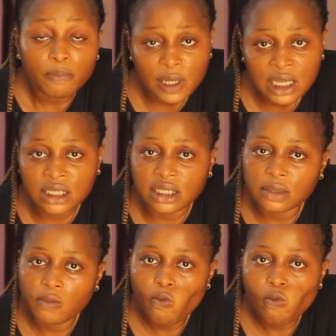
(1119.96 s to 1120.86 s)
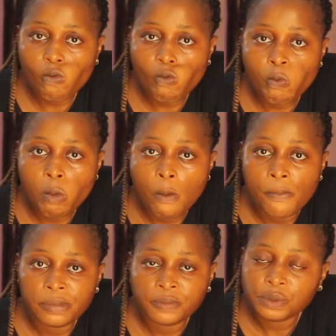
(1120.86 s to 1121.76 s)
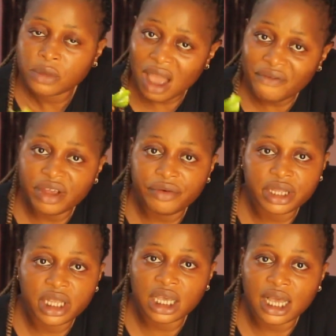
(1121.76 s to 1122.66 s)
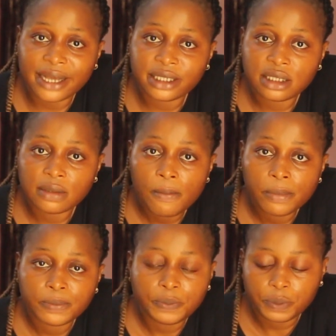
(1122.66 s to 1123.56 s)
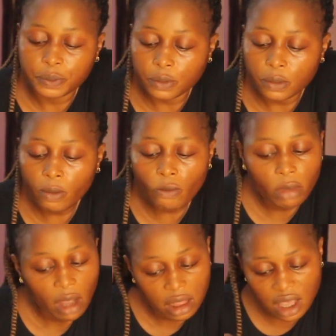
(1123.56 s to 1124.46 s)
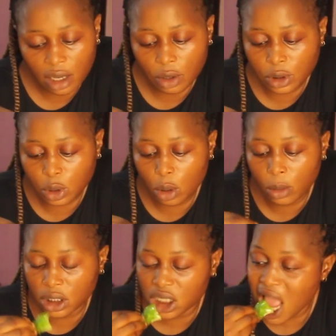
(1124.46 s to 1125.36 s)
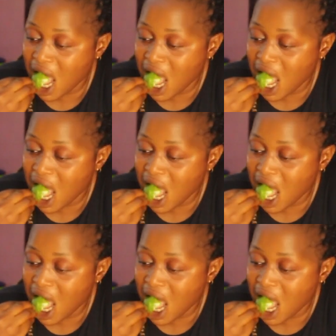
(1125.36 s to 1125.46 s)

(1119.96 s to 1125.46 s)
Please. Have everything, guys. Thank you so much.